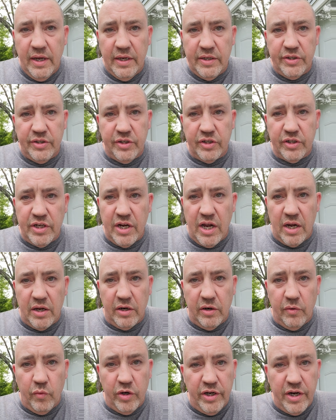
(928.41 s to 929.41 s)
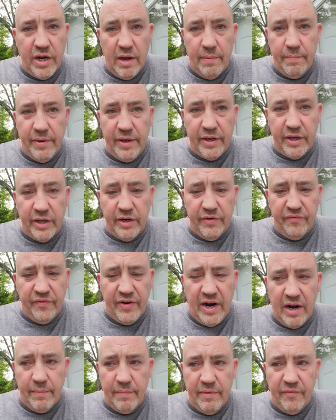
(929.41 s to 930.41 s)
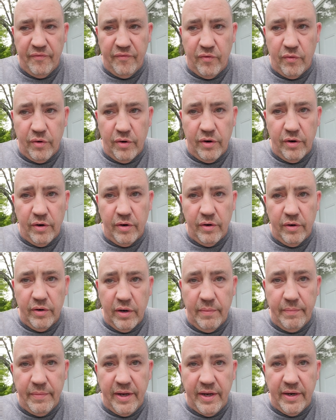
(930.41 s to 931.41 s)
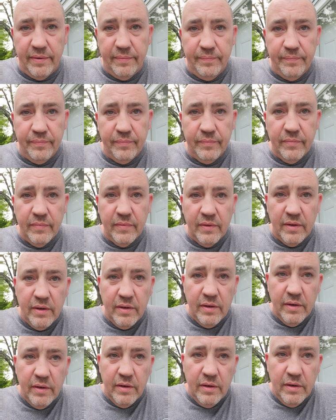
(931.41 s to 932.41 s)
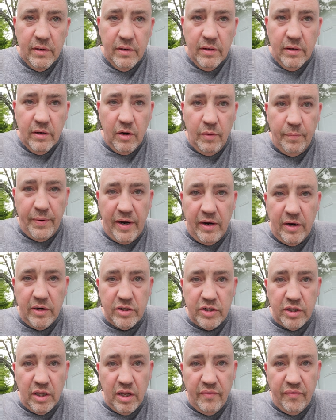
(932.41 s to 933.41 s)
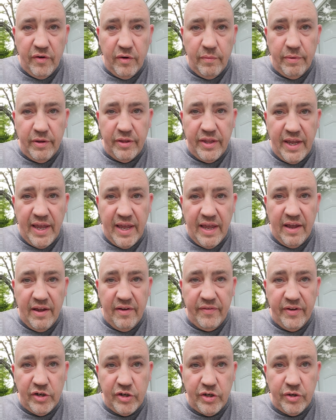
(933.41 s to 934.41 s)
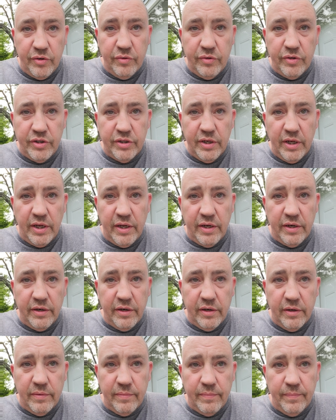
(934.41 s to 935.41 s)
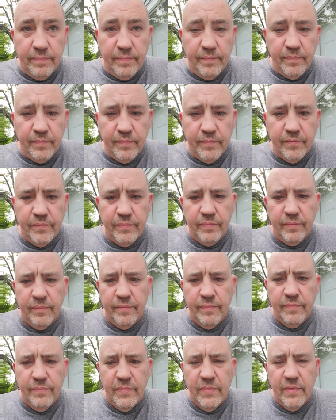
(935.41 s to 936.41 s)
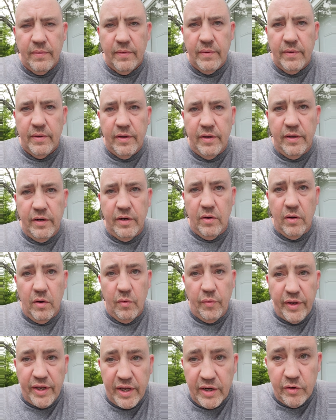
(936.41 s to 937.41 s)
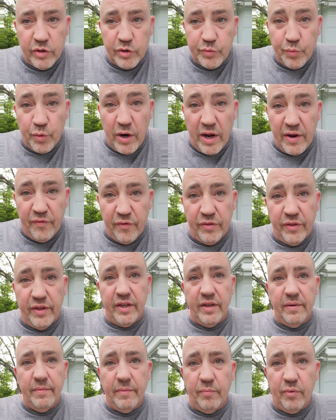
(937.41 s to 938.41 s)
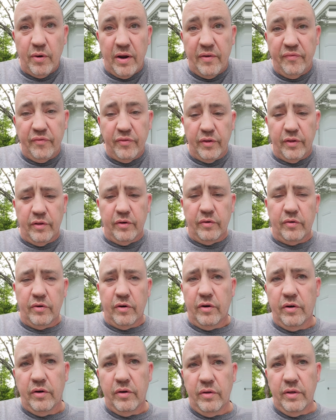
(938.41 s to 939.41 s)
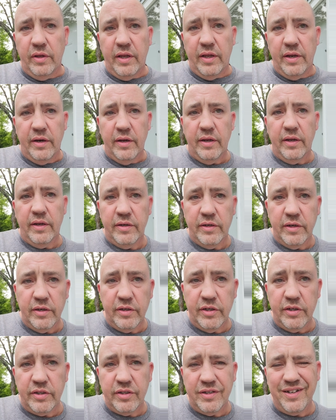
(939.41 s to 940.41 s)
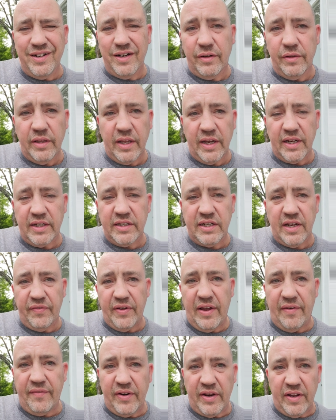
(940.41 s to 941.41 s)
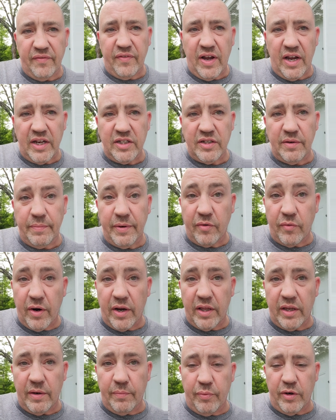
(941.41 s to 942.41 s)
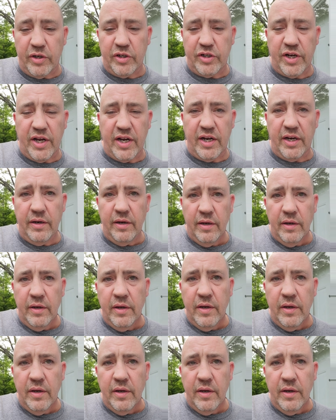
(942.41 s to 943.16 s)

it's just not going to, would not be a good environment for her. I mean, her parents love her, but they have issues. And, um, you know, all we can do is pray for them and pray for the little girl. And, and, and just, you know, like I said, if you have any advice, it'd be greatly appreciated.